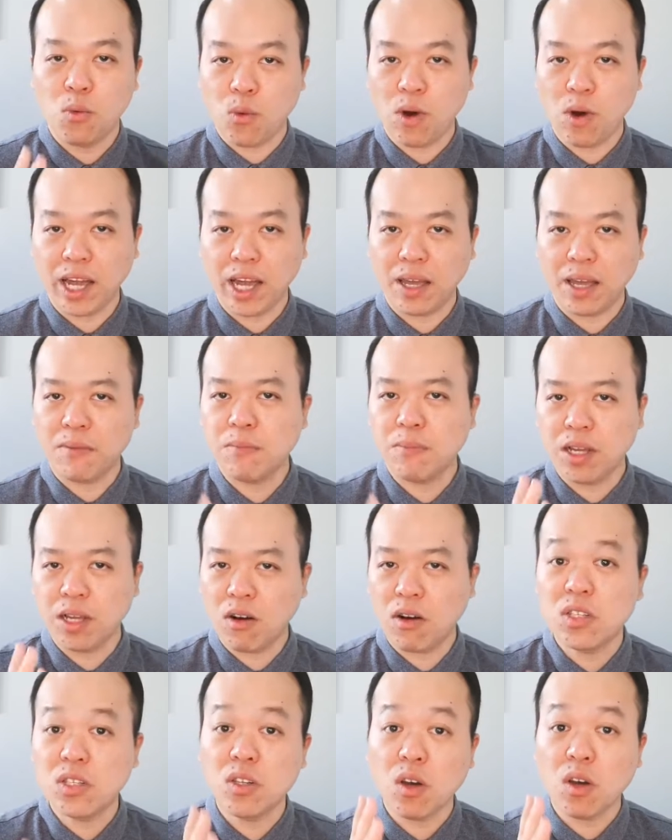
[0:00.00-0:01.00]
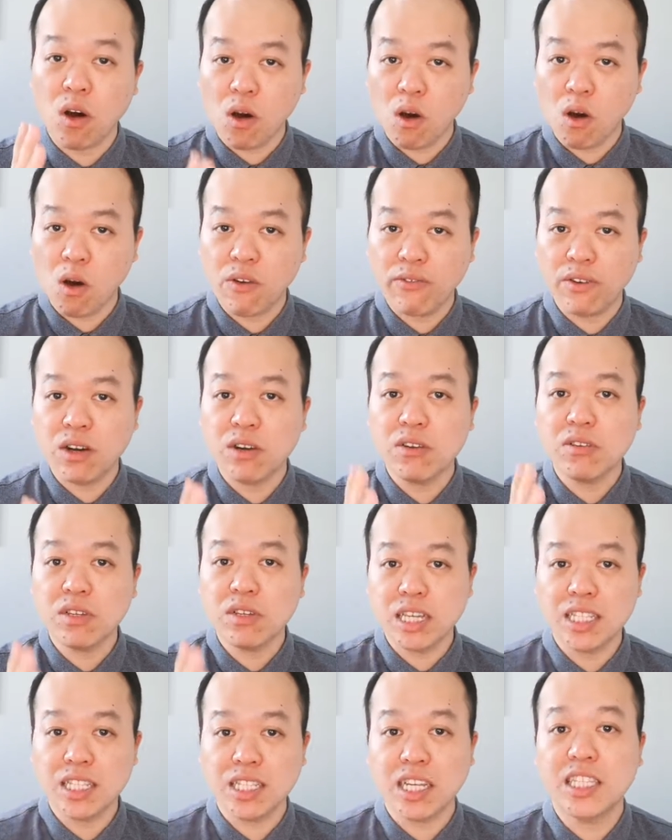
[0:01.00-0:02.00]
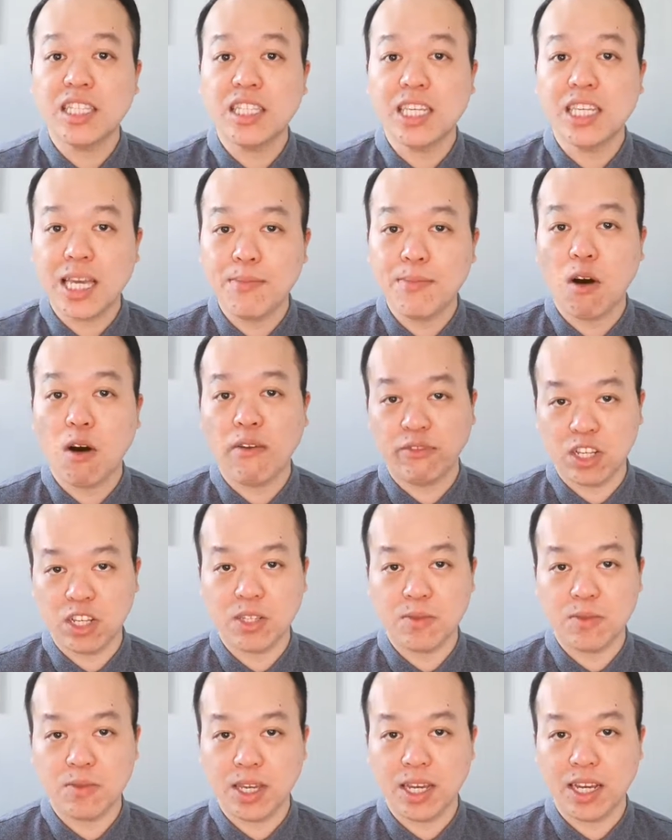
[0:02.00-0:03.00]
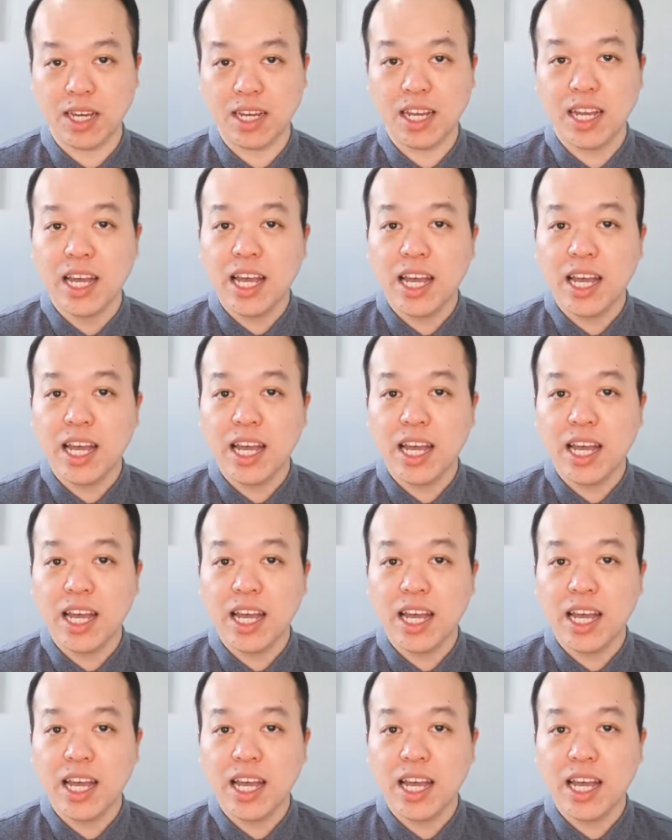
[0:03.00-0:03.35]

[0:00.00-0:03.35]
Why? Because your offer is the tip of the spear.